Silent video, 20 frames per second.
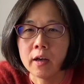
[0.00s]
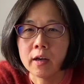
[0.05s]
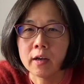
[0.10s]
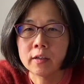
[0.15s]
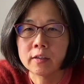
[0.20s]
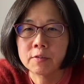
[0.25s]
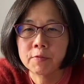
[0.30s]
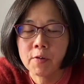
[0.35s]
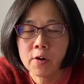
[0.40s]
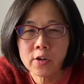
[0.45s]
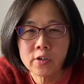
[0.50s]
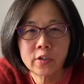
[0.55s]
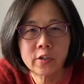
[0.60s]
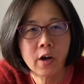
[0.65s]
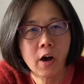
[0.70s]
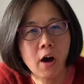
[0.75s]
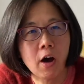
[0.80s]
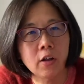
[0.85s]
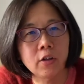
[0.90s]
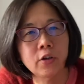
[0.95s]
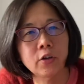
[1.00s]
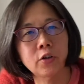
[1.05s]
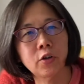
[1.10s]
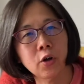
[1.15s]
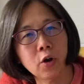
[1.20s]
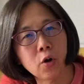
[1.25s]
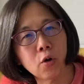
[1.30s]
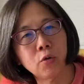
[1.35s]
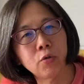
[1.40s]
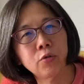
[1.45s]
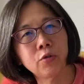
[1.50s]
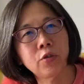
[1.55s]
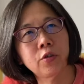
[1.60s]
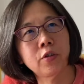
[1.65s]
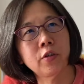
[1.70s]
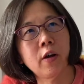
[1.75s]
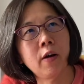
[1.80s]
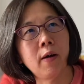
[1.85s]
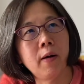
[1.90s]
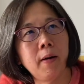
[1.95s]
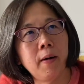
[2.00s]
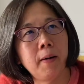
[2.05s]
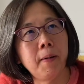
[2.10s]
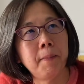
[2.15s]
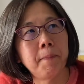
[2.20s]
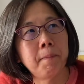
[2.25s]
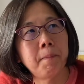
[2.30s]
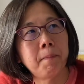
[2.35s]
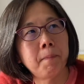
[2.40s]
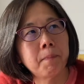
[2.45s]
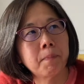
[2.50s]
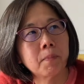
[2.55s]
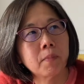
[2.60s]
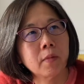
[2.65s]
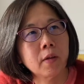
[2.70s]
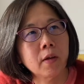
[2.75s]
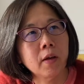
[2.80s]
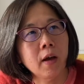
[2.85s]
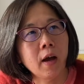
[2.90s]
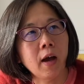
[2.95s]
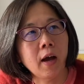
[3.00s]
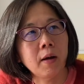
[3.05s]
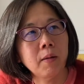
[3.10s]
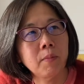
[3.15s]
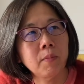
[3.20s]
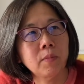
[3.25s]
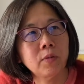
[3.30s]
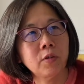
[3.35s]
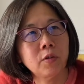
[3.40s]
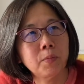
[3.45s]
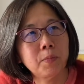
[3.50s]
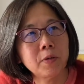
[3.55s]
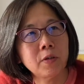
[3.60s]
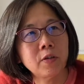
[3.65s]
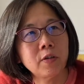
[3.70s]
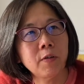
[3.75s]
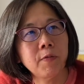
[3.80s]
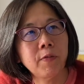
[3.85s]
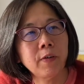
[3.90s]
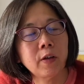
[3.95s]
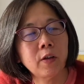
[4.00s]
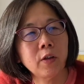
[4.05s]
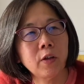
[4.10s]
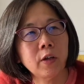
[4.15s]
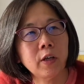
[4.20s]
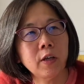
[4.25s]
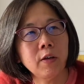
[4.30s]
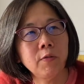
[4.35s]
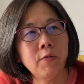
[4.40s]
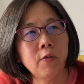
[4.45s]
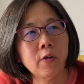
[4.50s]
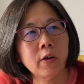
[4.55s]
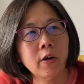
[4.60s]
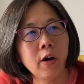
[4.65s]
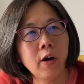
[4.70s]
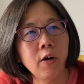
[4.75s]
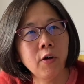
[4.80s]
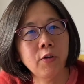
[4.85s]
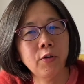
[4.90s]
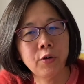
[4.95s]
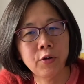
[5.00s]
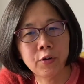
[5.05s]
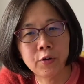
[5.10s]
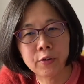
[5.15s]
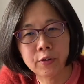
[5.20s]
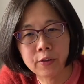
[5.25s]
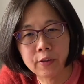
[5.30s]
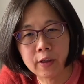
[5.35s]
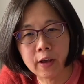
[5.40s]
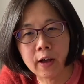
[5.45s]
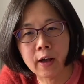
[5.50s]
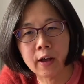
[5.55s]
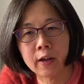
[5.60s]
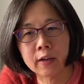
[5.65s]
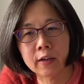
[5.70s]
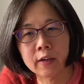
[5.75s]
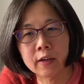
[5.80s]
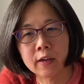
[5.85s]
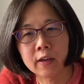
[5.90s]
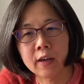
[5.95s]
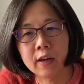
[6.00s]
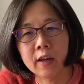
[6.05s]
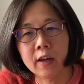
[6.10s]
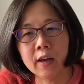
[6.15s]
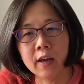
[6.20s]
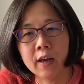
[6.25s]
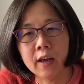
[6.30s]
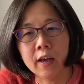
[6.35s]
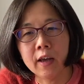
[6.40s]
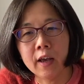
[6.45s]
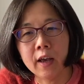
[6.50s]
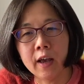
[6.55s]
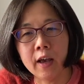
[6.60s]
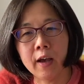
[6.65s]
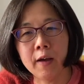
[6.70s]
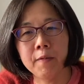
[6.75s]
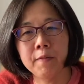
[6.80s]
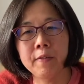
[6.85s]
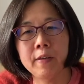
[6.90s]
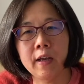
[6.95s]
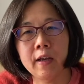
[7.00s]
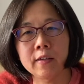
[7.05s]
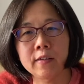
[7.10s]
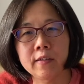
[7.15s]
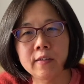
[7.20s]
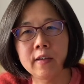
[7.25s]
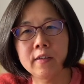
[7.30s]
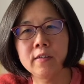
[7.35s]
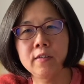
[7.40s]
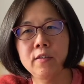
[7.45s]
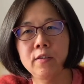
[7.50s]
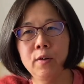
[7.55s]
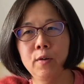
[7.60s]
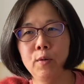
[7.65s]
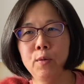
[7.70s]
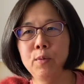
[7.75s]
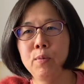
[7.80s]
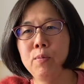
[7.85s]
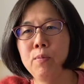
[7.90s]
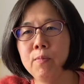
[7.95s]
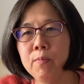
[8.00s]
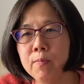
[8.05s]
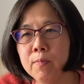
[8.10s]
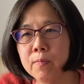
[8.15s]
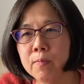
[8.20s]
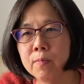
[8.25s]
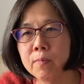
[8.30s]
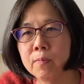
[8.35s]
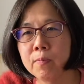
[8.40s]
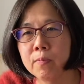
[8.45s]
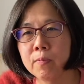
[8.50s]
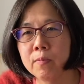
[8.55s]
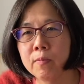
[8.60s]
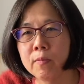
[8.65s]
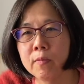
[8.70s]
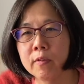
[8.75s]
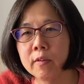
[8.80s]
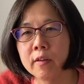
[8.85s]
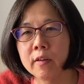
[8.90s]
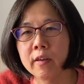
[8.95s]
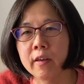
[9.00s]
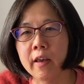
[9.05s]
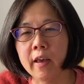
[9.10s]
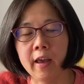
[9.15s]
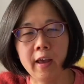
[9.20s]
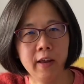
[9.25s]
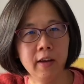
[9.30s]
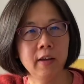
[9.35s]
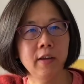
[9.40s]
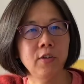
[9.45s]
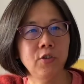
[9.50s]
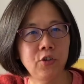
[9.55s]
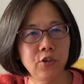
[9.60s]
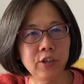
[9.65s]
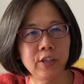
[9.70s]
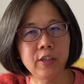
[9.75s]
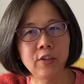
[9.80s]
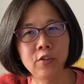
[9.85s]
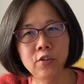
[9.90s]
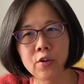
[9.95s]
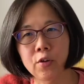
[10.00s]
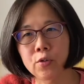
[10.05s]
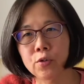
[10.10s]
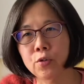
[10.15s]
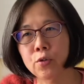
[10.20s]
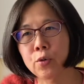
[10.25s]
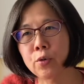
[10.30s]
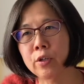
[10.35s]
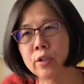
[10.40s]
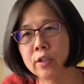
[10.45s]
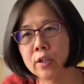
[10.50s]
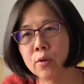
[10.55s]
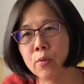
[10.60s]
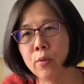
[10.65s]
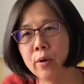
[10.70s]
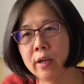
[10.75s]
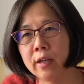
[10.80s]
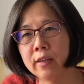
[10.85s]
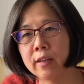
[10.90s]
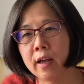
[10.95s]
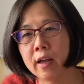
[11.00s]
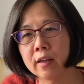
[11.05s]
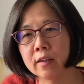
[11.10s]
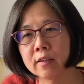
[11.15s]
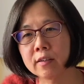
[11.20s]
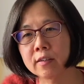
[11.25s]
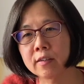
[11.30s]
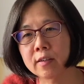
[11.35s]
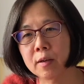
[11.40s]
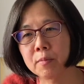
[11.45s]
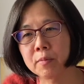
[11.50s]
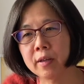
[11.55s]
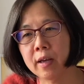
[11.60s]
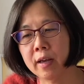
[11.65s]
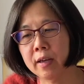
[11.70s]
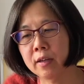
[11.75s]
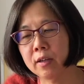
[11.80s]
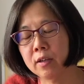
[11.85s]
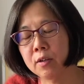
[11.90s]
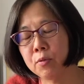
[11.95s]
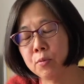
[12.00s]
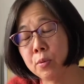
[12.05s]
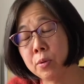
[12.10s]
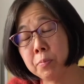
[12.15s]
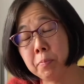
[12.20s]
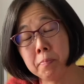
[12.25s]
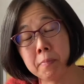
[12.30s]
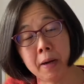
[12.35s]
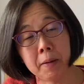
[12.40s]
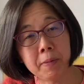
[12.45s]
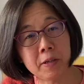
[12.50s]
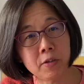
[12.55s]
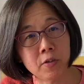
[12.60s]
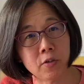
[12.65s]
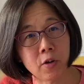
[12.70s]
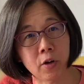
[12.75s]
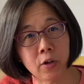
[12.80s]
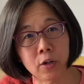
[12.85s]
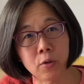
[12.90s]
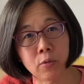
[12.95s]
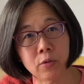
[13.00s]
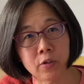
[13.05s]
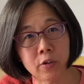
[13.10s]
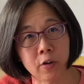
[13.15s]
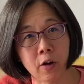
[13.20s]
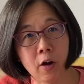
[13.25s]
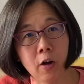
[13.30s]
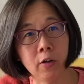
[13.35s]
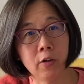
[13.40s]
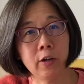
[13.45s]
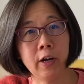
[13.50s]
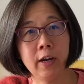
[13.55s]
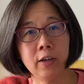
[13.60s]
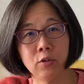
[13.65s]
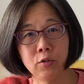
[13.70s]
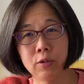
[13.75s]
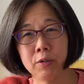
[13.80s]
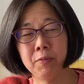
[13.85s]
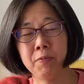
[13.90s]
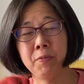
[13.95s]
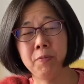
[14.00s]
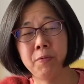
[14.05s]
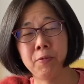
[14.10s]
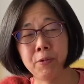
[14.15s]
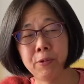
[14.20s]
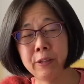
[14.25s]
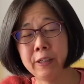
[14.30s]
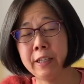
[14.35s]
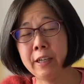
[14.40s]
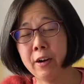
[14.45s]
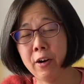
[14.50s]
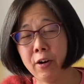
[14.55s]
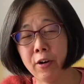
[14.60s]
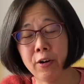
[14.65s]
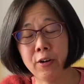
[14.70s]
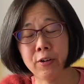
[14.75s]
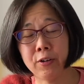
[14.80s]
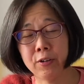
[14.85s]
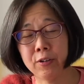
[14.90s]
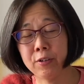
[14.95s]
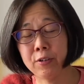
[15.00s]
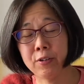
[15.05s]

As far as color goes, I'm specific looking for color that have that sense of energy. So in a way that sometimes it would might be starting with color actually really hard